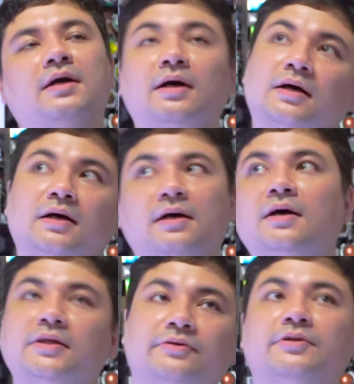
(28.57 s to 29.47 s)
Ha ha
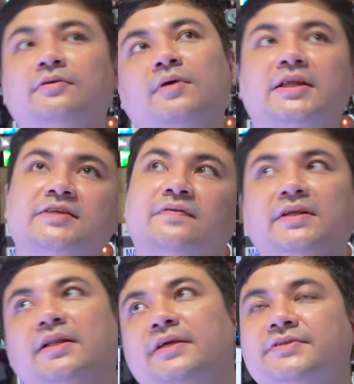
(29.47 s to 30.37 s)
ha, you'll know why that's
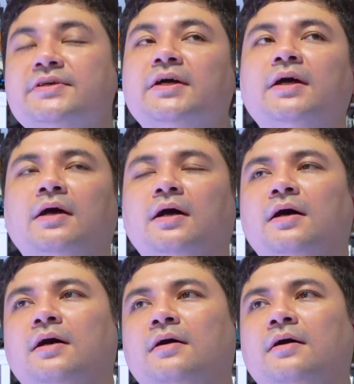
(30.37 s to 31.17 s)
funny later. But